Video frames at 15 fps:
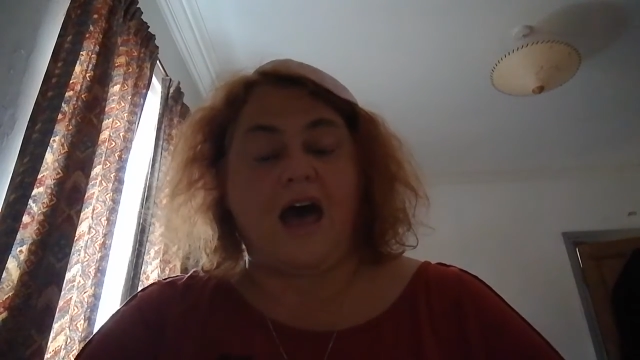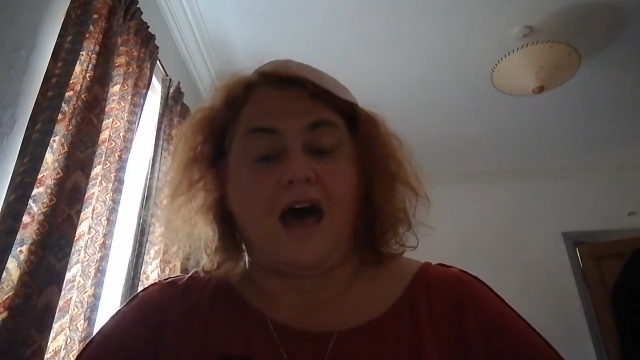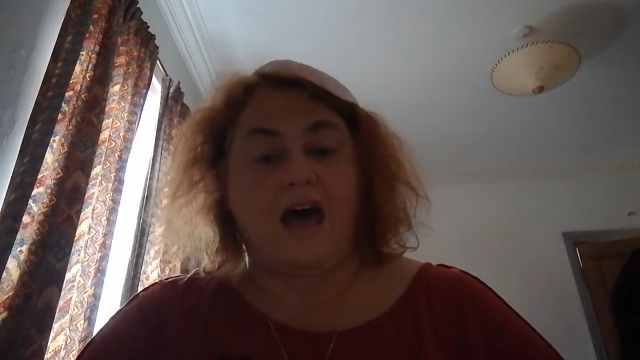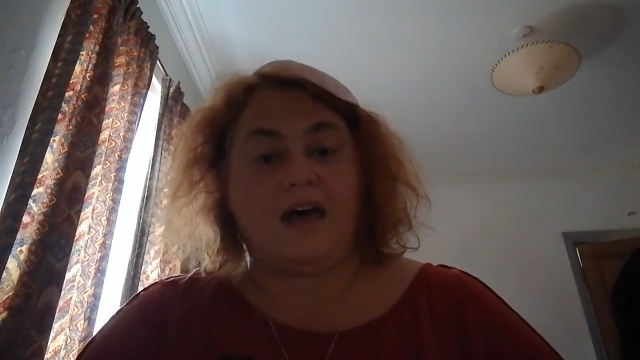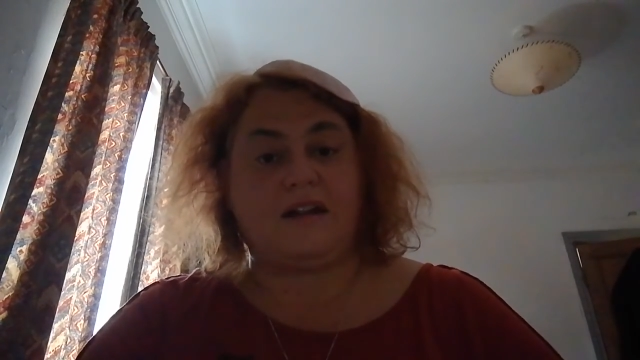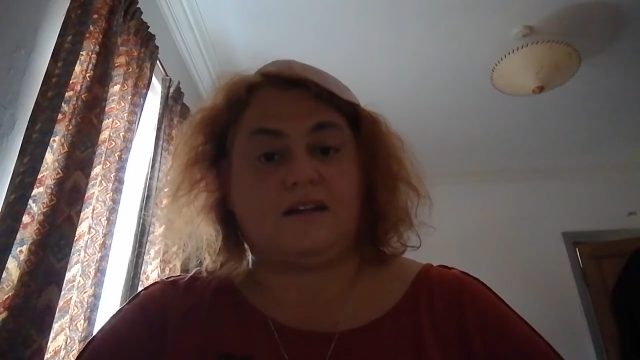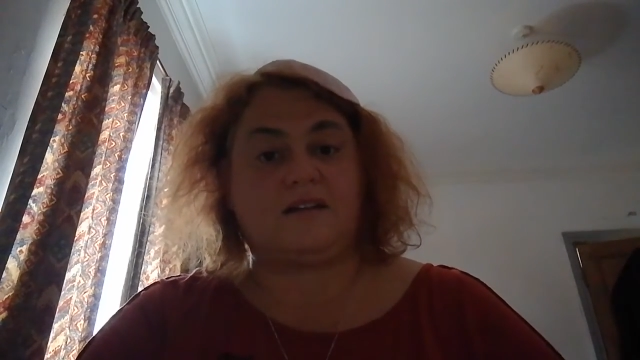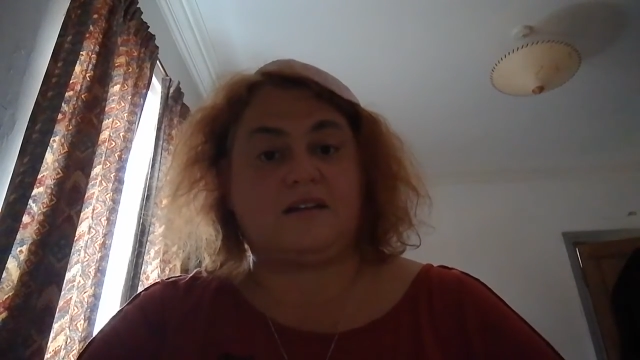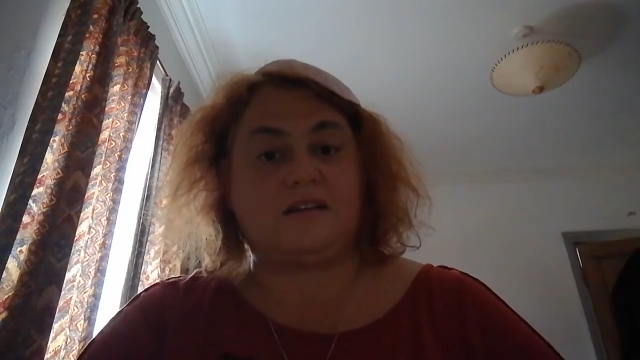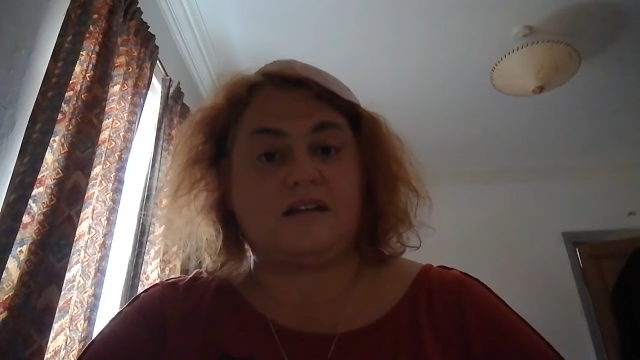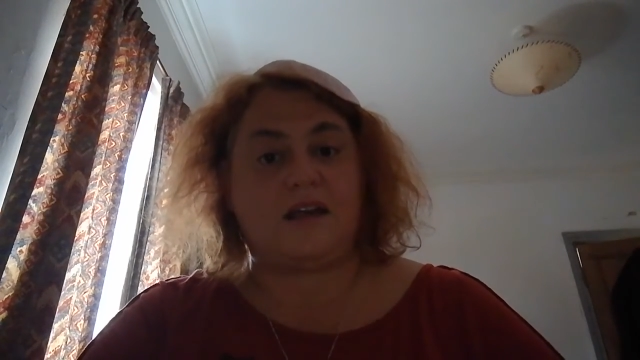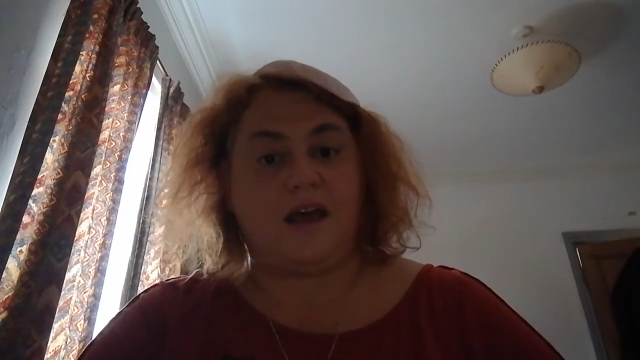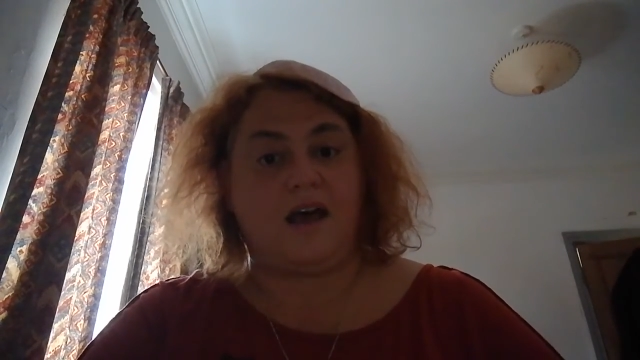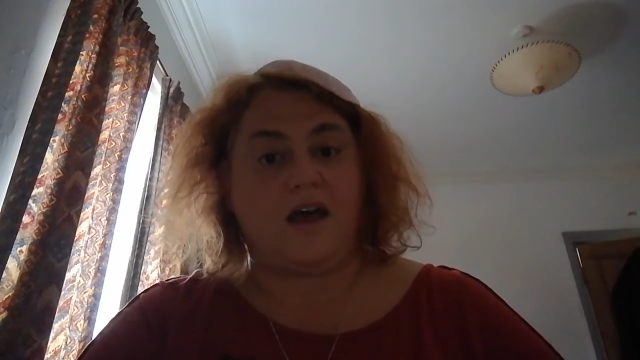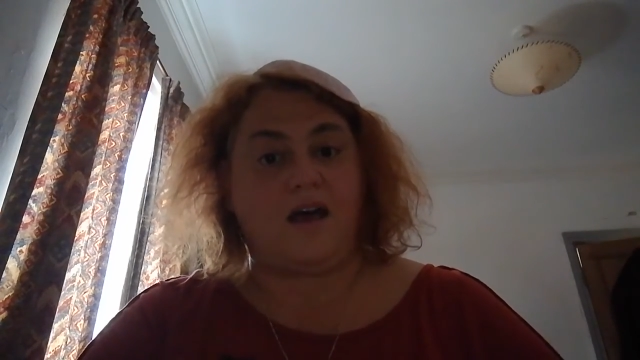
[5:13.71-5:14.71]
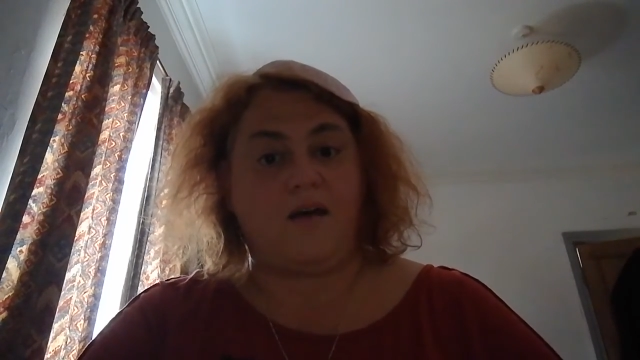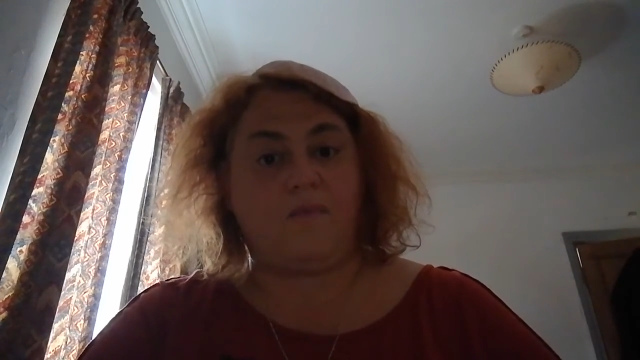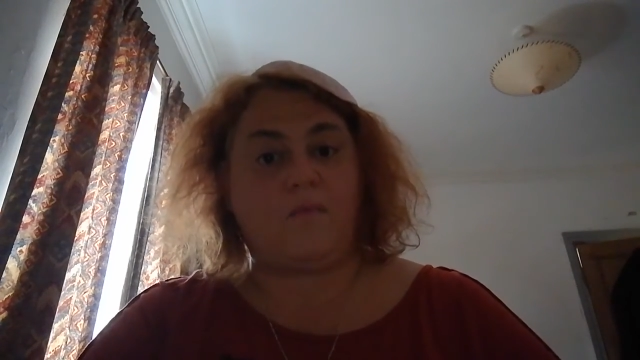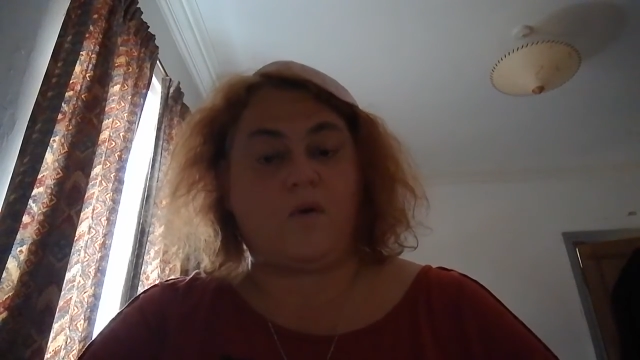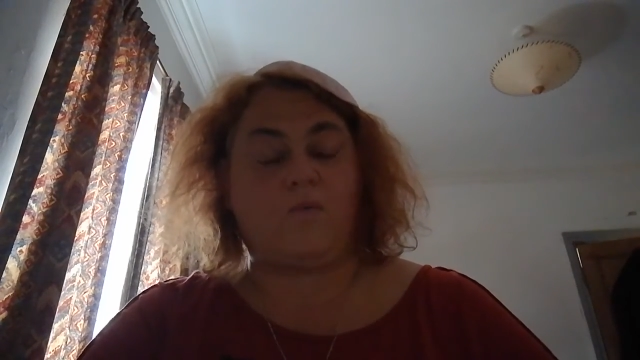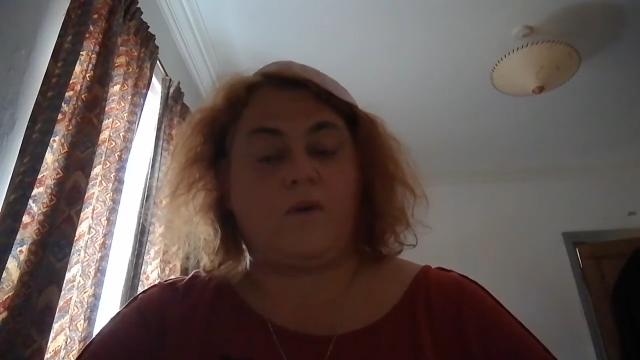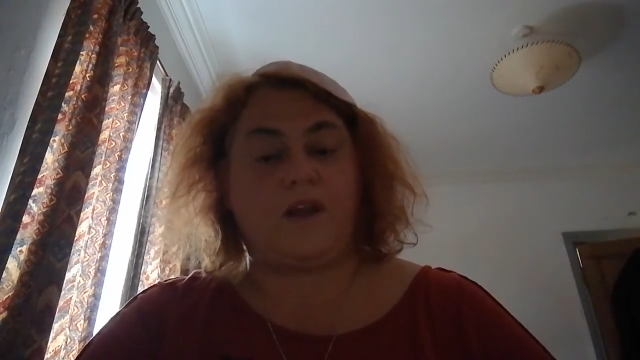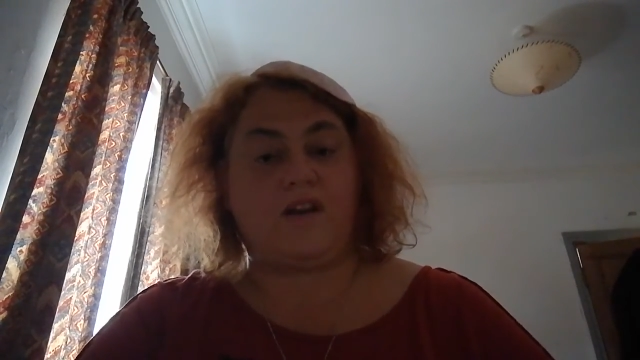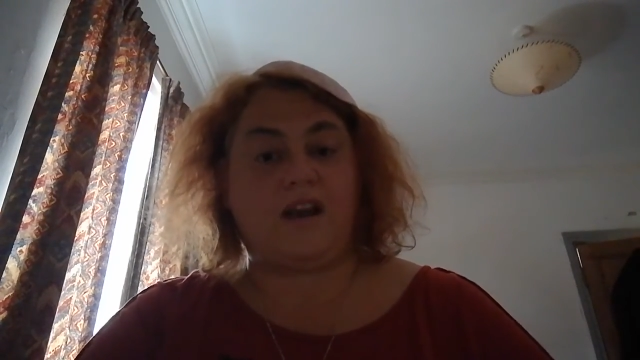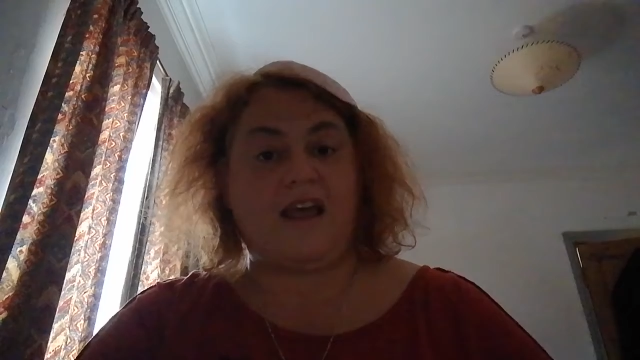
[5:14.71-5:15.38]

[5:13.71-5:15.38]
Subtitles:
and we are